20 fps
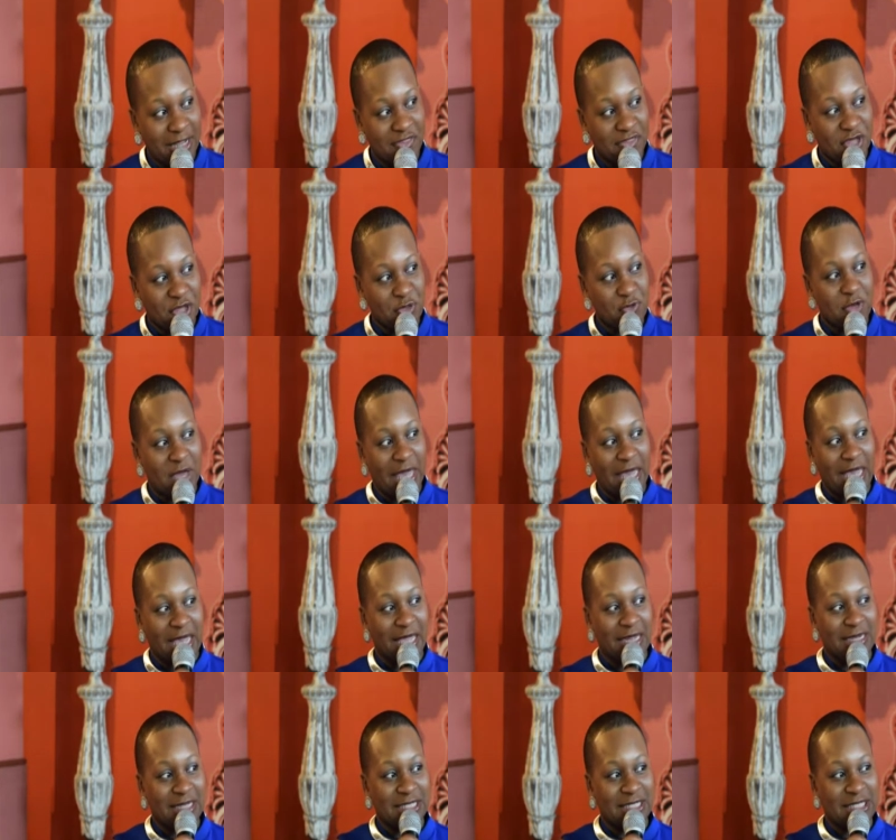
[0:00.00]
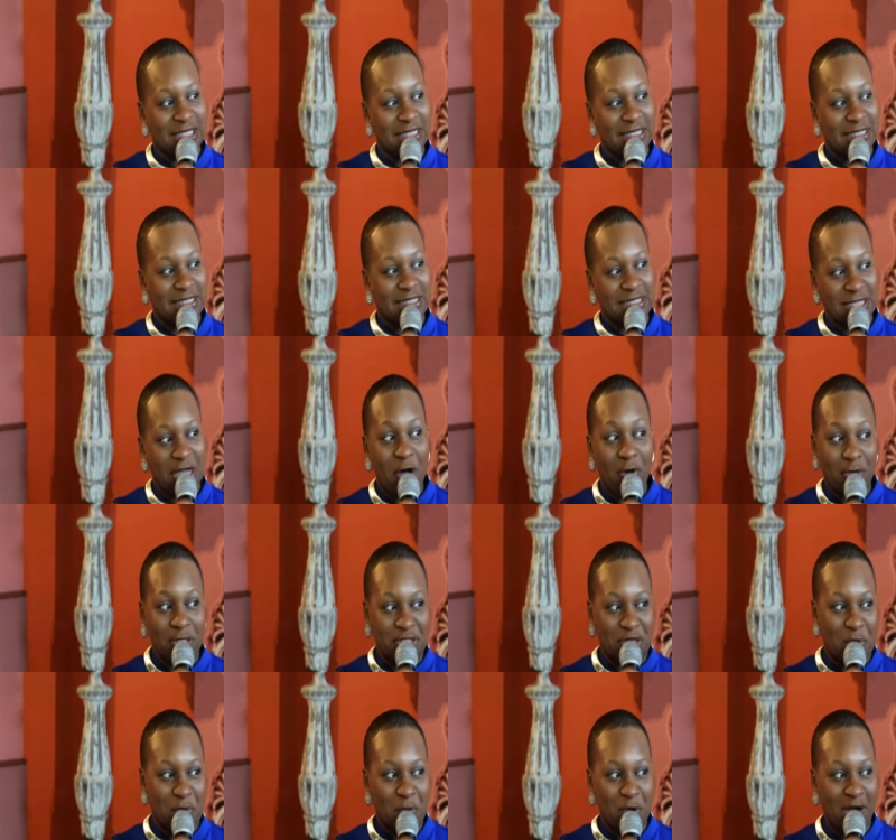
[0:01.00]
then you can't just tell
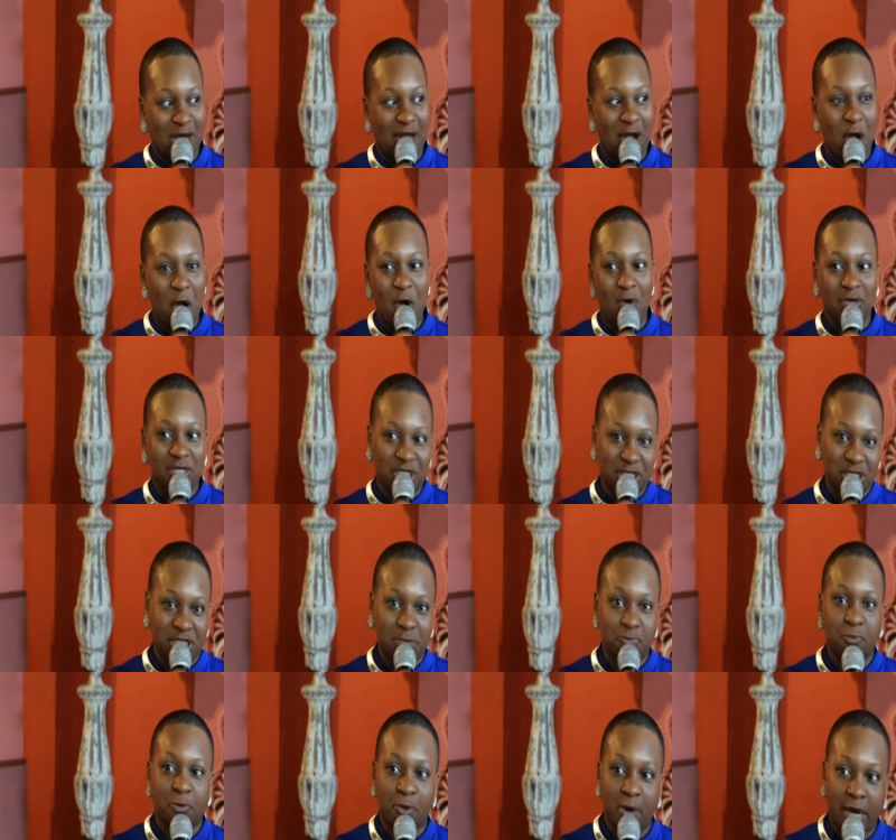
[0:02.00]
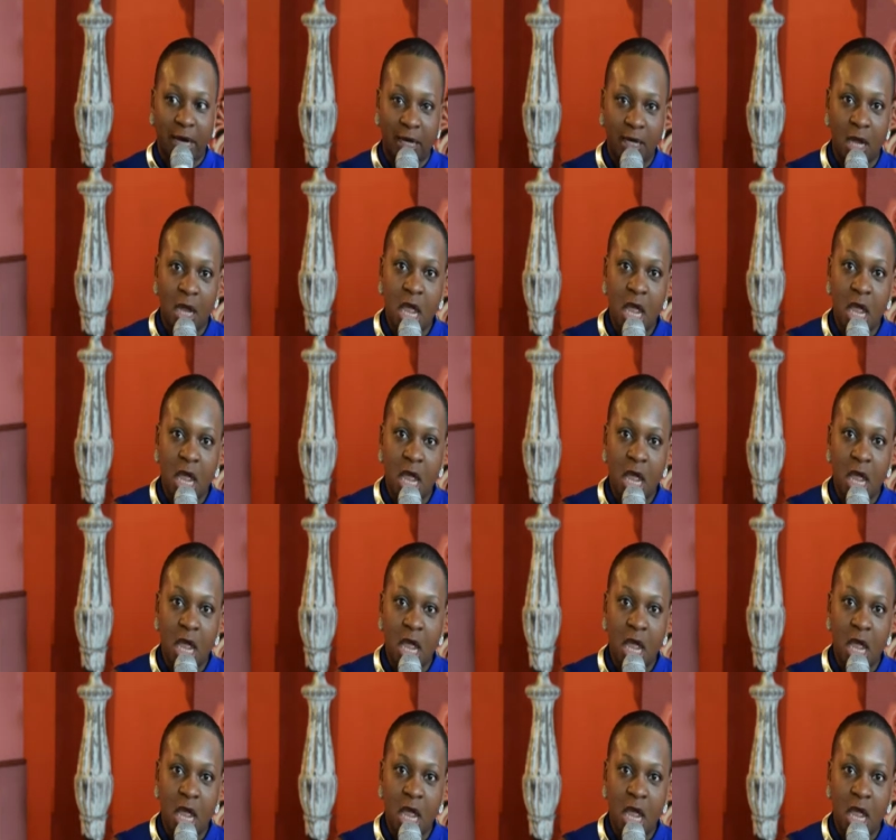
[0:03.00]
someone, oh, just pray.